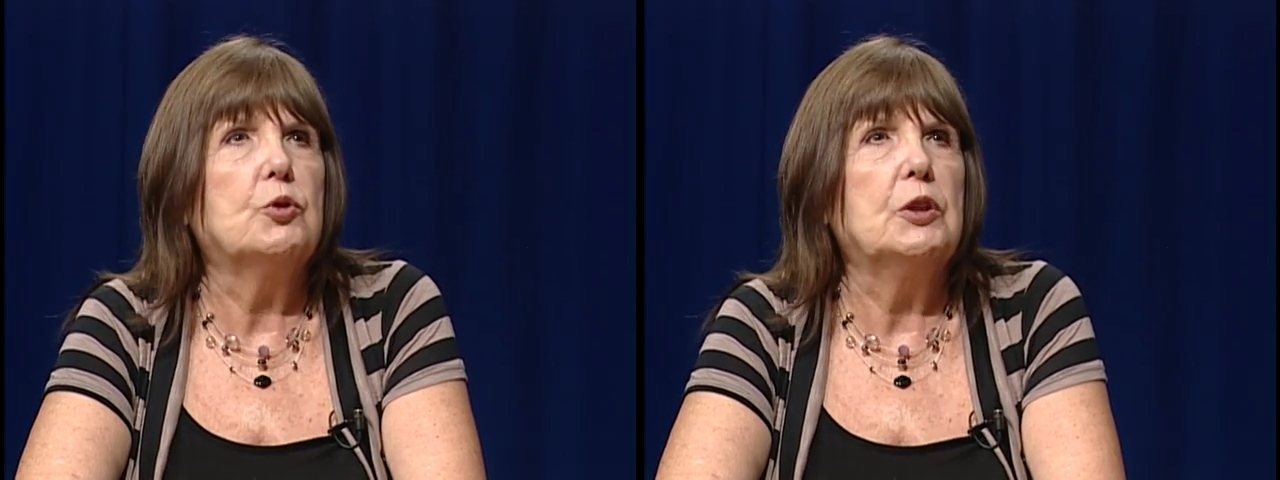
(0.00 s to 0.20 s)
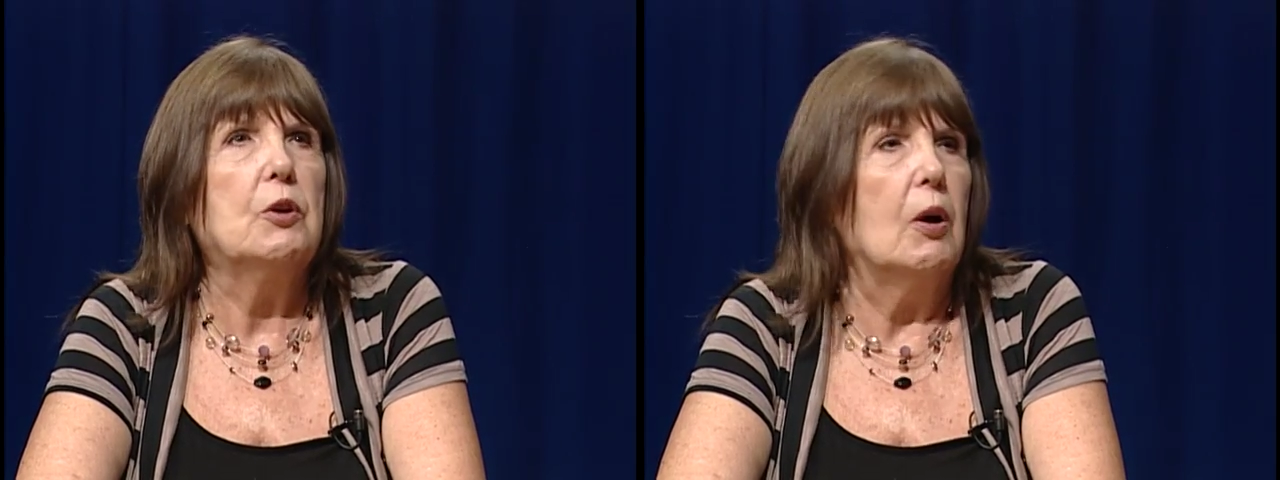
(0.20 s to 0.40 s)

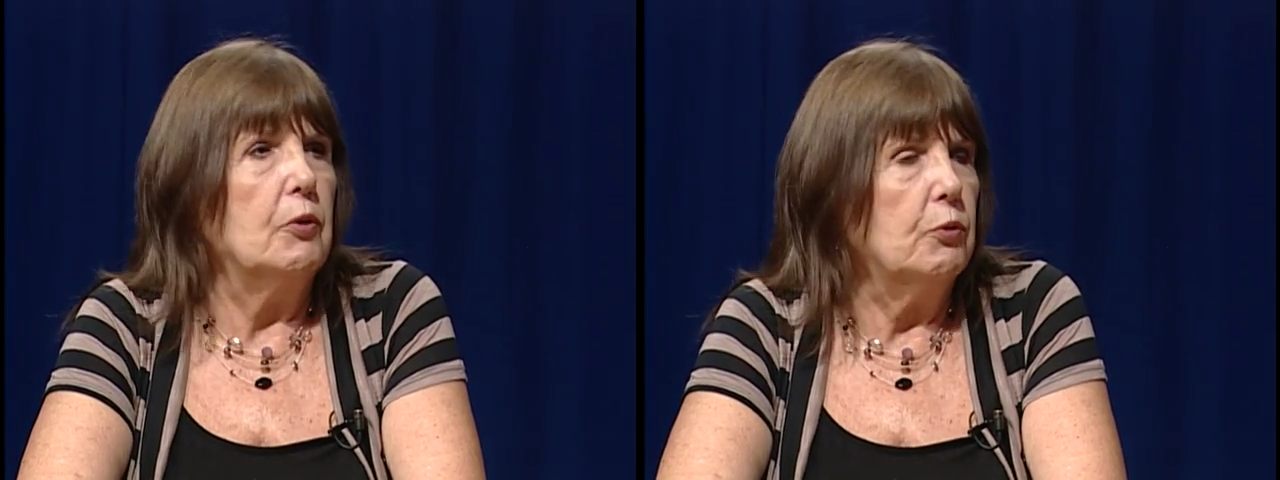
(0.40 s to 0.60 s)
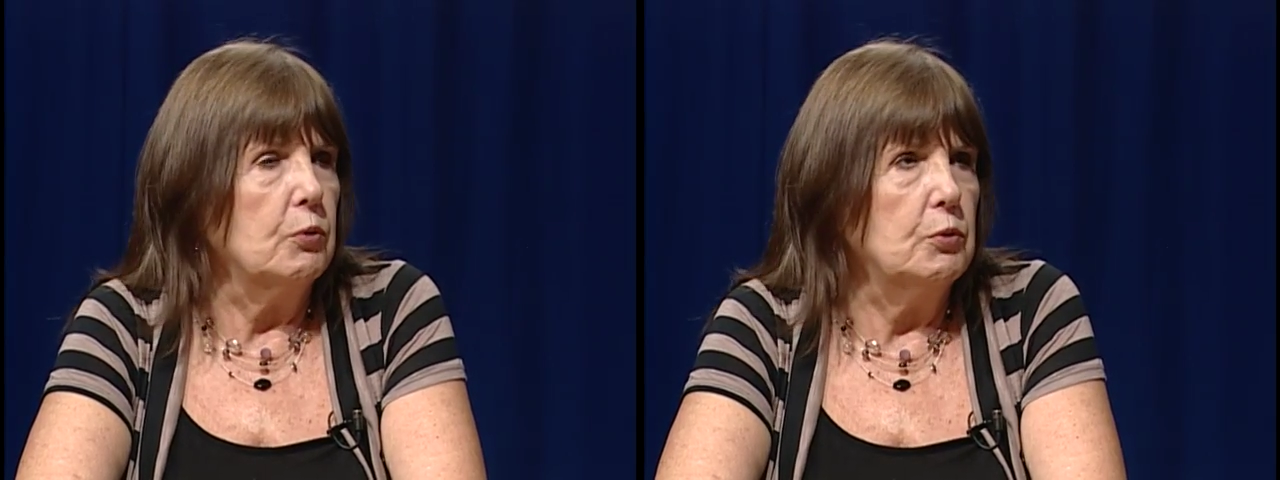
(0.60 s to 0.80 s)
She'd
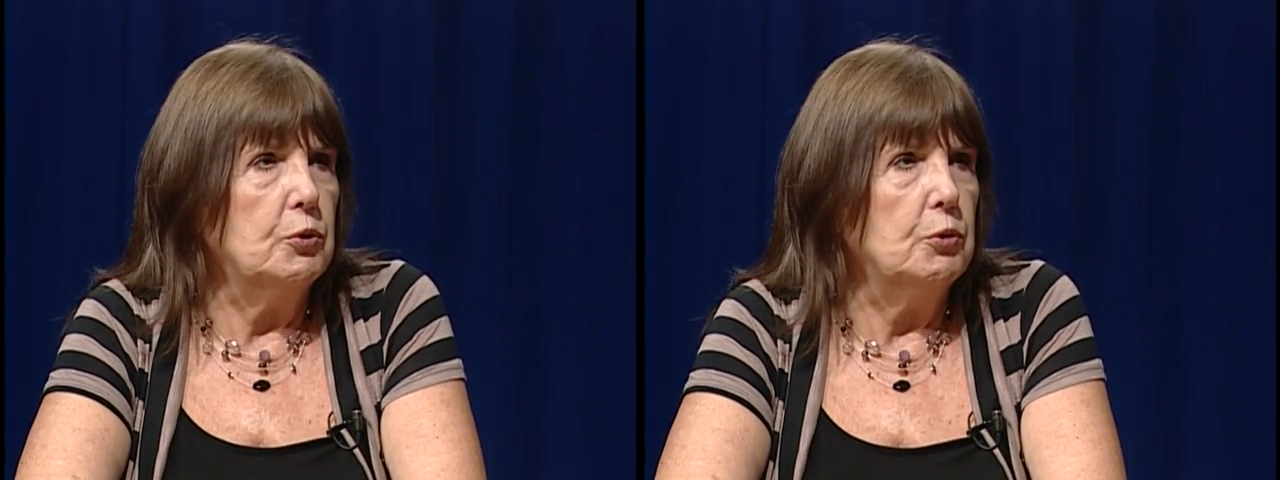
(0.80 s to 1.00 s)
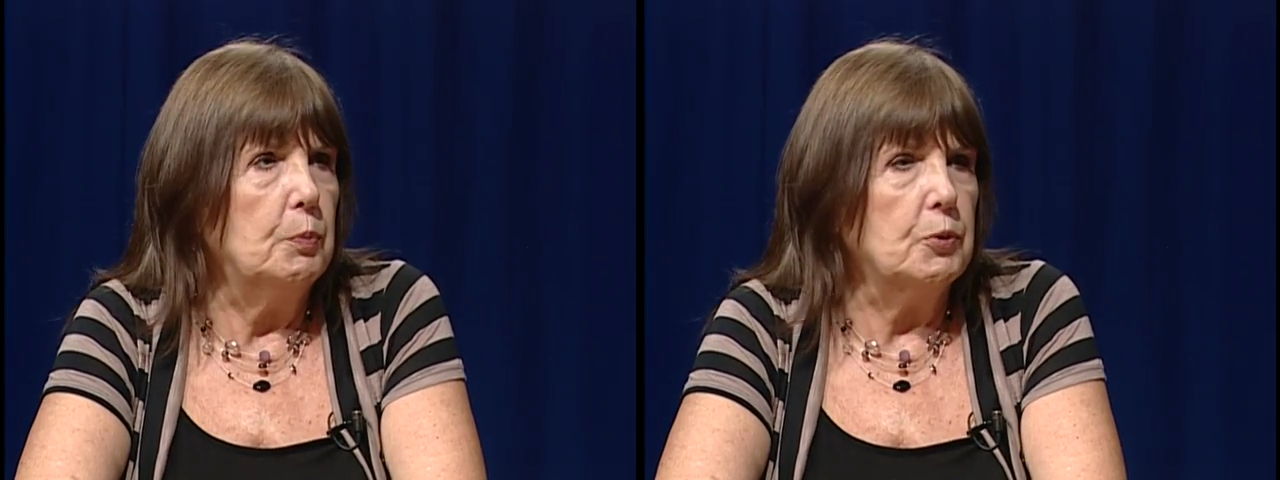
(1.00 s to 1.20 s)
gone through
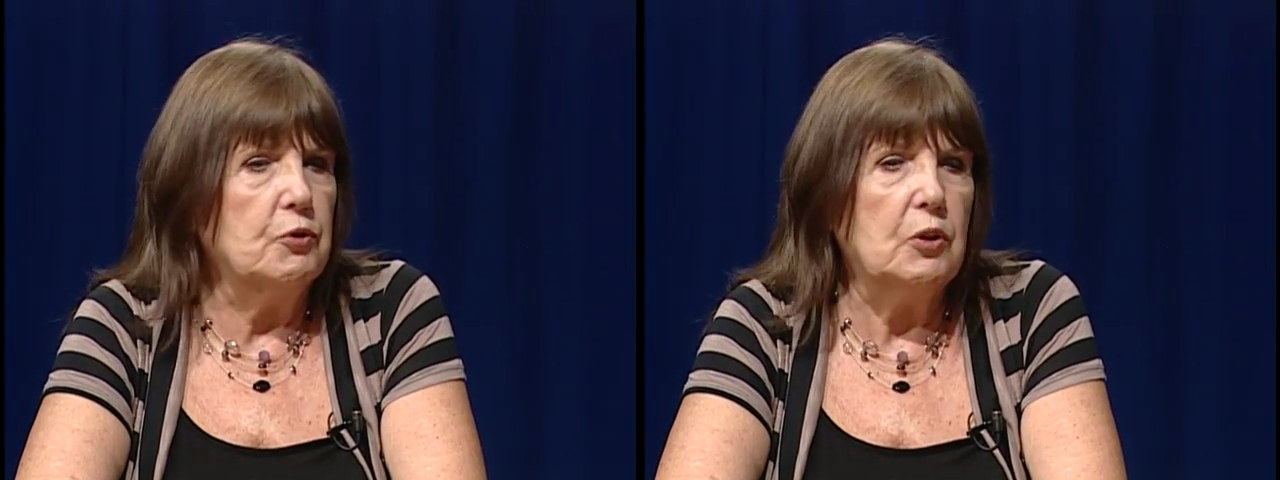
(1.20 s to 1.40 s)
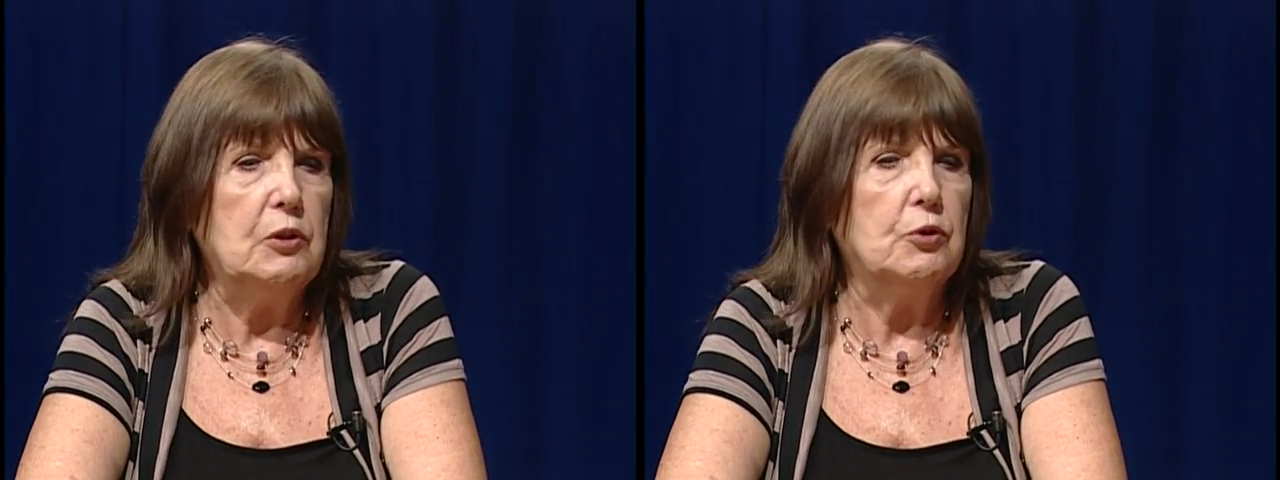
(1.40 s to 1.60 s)
2
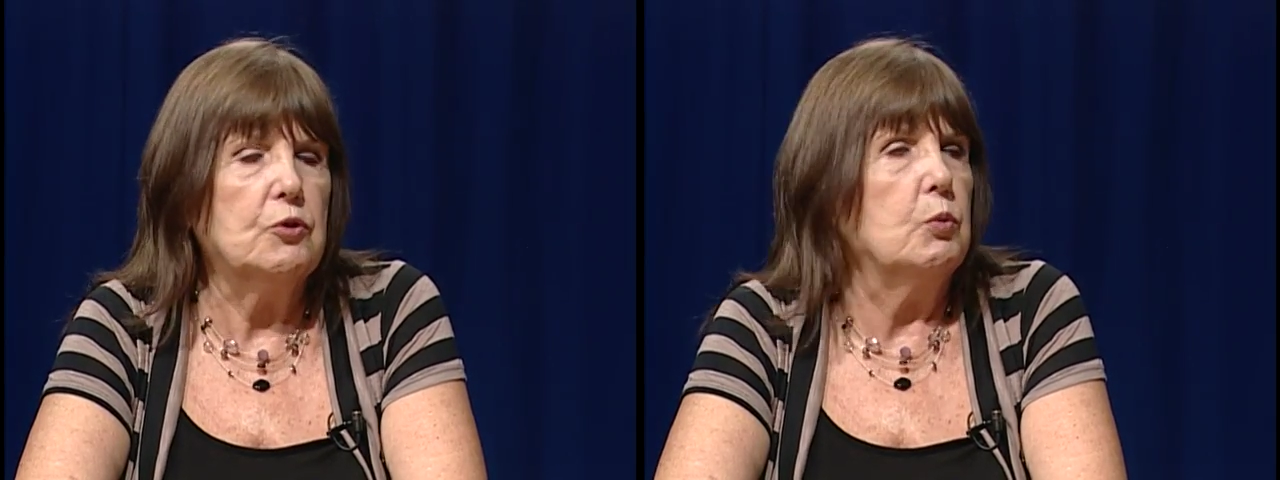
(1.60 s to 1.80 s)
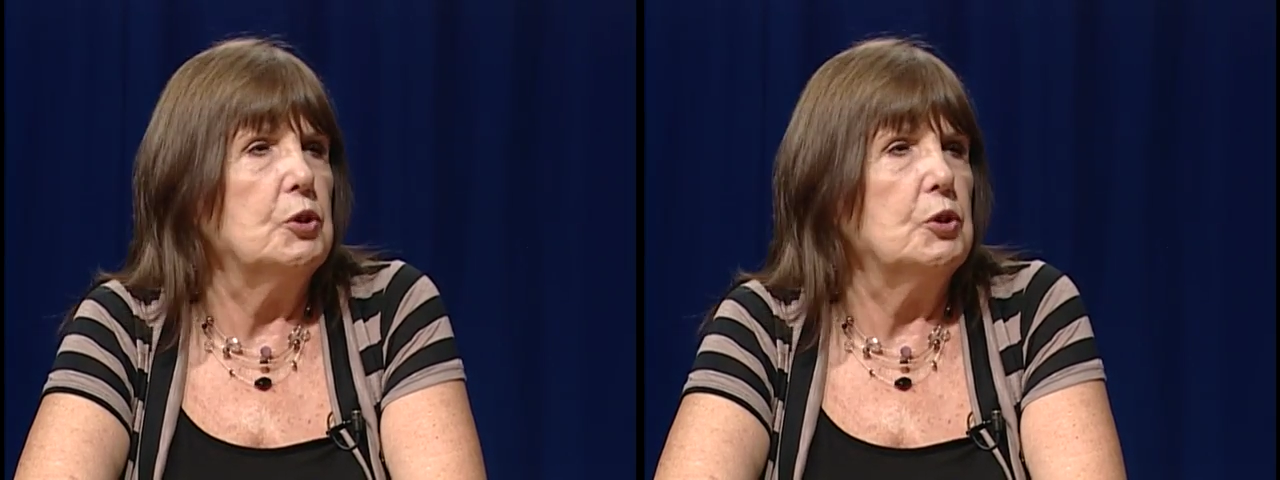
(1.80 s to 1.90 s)
procedures